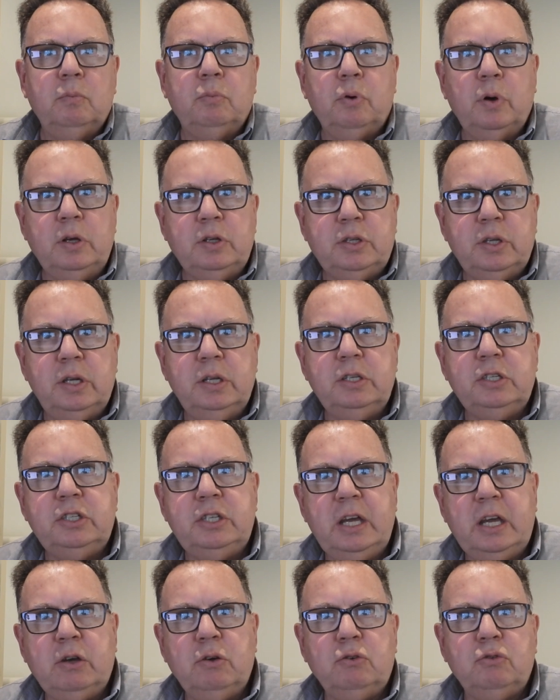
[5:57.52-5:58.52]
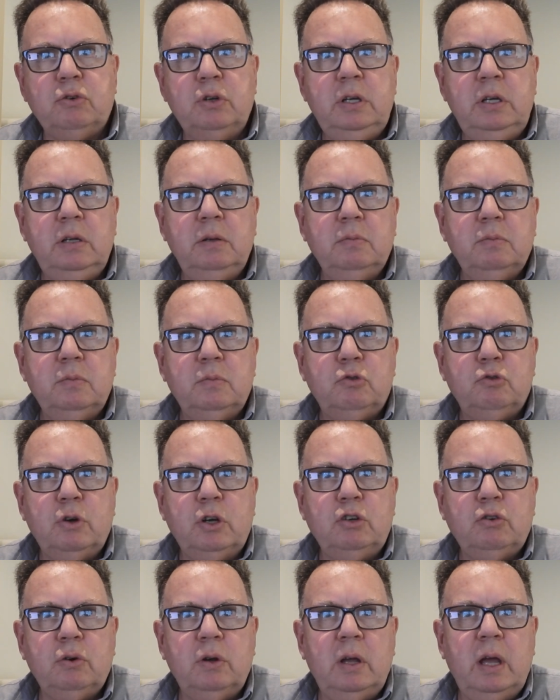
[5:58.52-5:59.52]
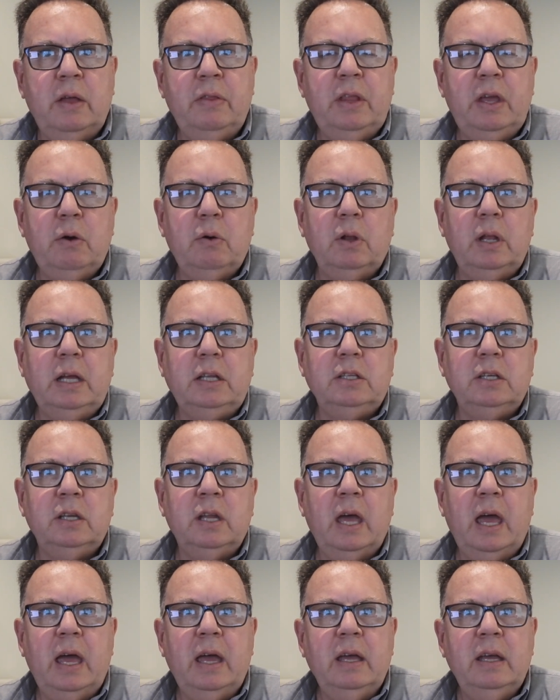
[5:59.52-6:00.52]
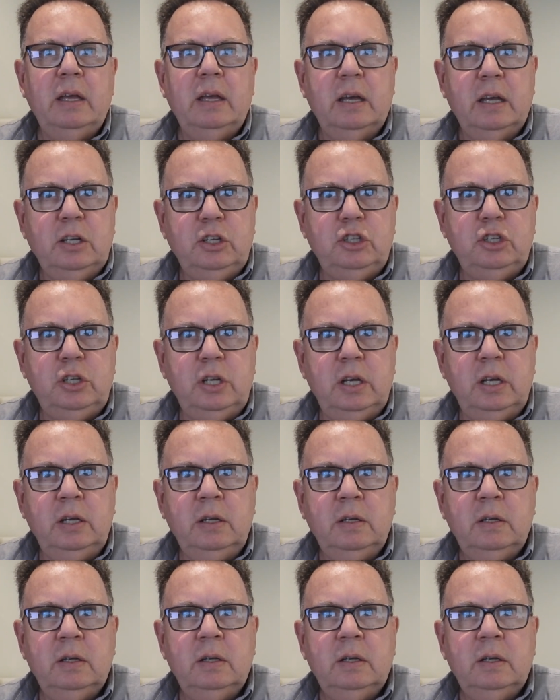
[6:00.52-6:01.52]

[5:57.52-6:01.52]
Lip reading: president, secretary, treasurer, and they're elected each year,